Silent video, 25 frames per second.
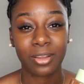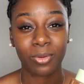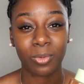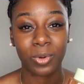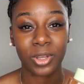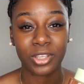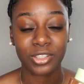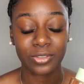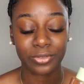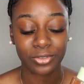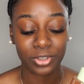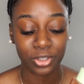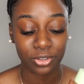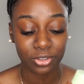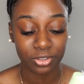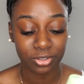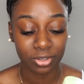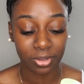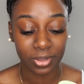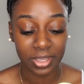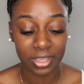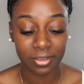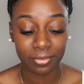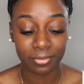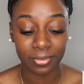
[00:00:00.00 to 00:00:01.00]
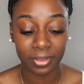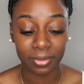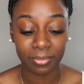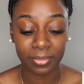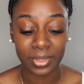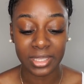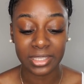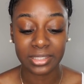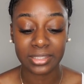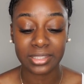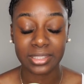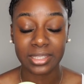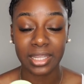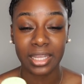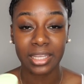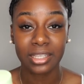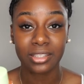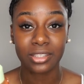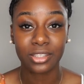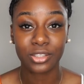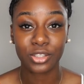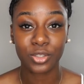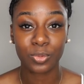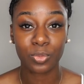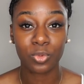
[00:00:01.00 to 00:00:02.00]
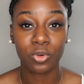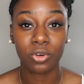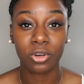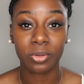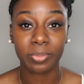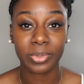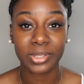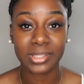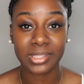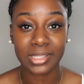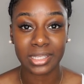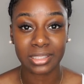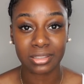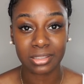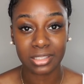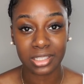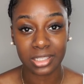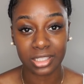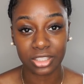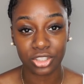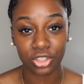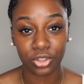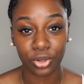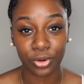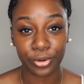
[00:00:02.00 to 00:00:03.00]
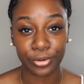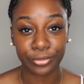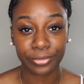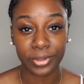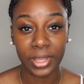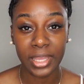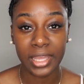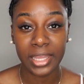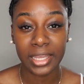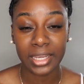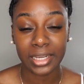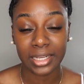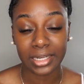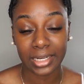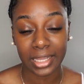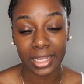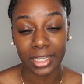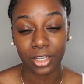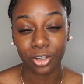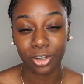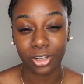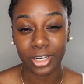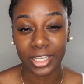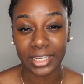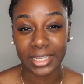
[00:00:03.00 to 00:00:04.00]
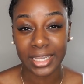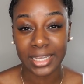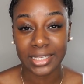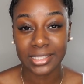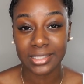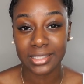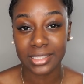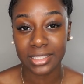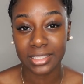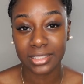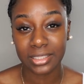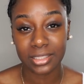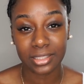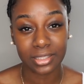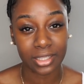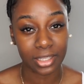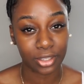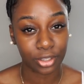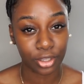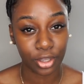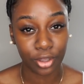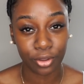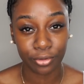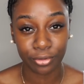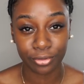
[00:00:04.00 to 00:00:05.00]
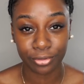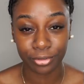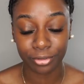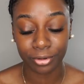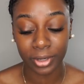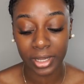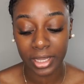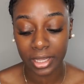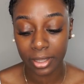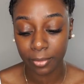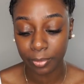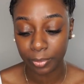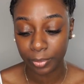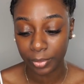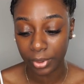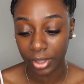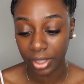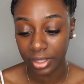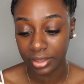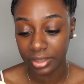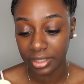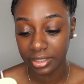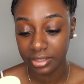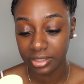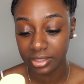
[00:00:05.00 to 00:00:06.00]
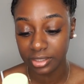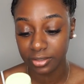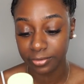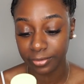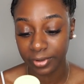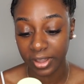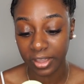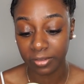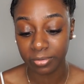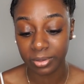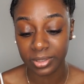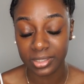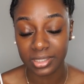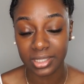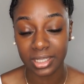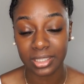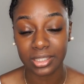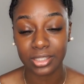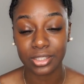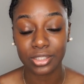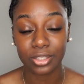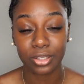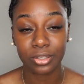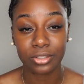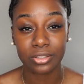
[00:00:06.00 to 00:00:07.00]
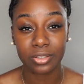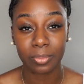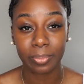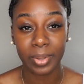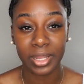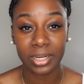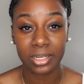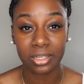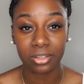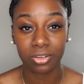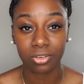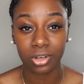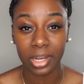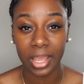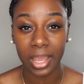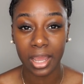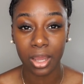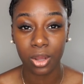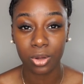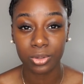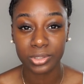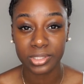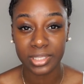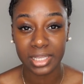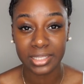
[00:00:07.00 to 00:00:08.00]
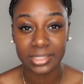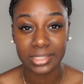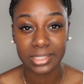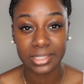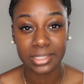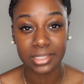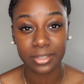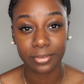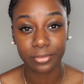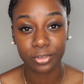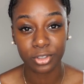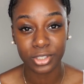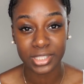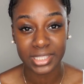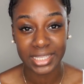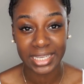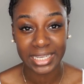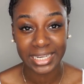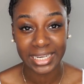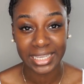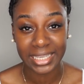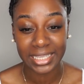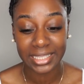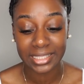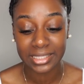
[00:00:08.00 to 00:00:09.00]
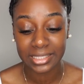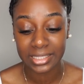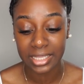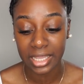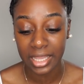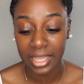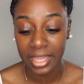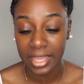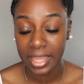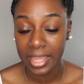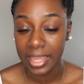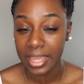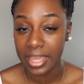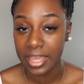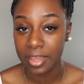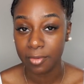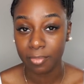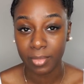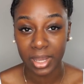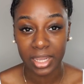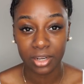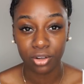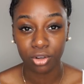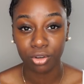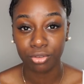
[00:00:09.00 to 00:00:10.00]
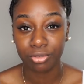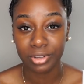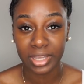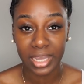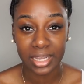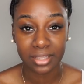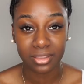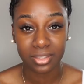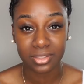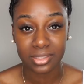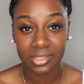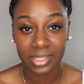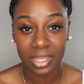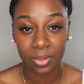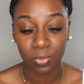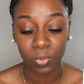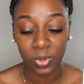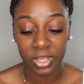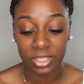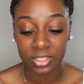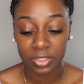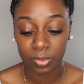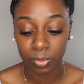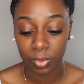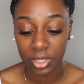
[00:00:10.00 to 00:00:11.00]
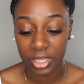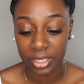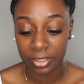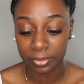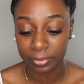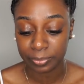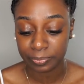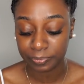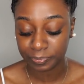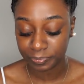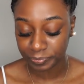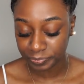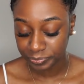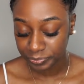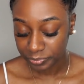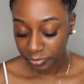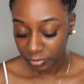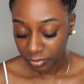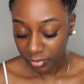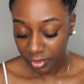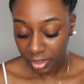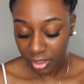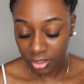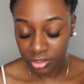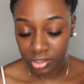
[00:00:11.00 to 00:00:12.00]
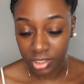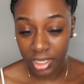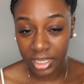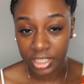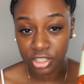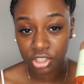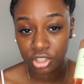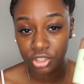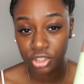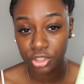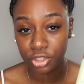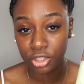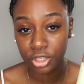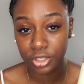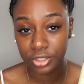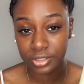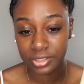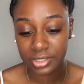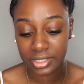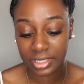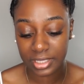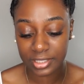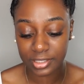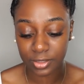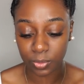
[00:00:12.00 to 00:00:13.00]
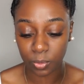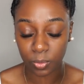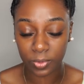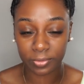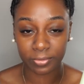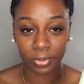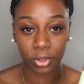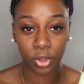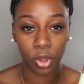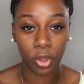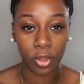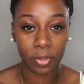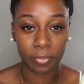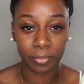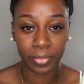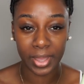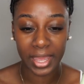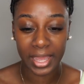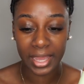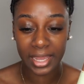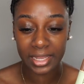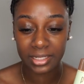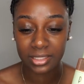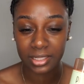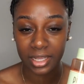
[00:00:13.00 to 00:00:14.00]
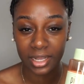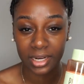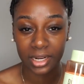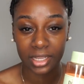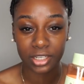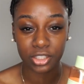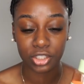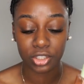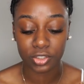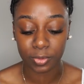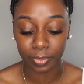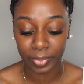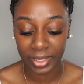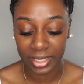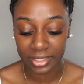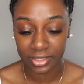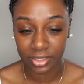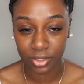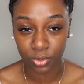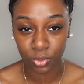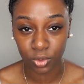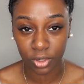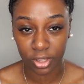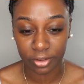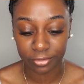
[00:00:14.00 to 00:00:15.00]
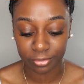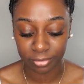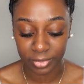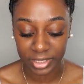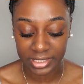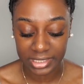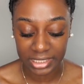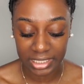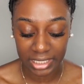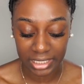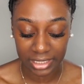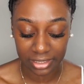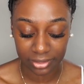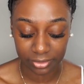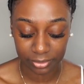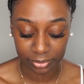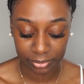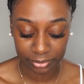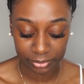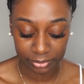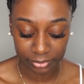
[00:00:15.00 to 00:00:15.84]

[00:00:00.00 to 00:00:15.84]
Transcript: that works for you. So if it means that it's a smaller percentage of glycolic acid, then go for it. But this is 5%, so depending on how sensitive your skin is, it might not react the same way as mine. So I just use this with a cotton pad and I just place it all over my skin.